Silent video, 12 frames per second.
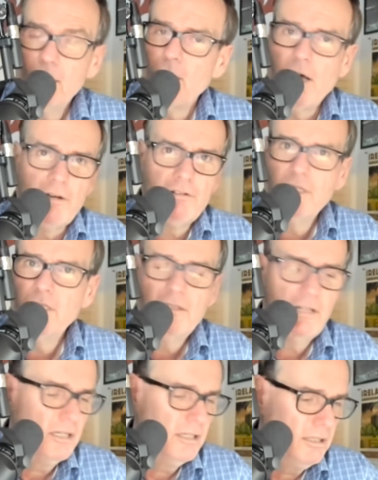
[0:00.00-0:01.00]
oh, I
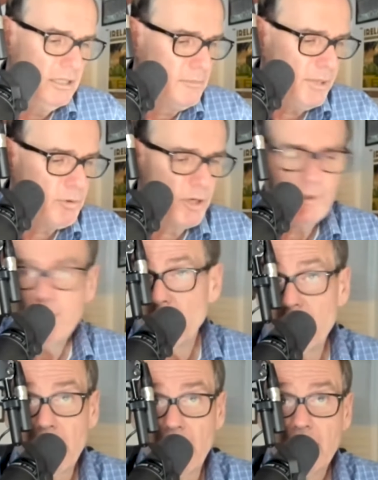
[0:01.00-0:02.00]
mean, what are we
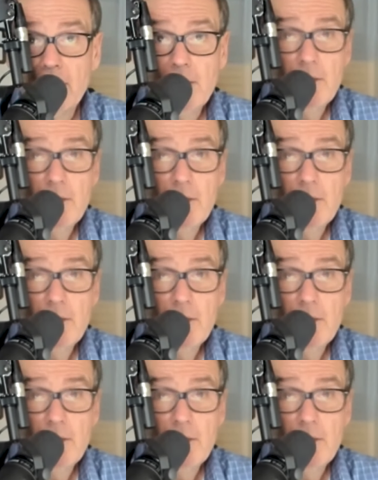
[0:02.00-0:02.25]
doing here?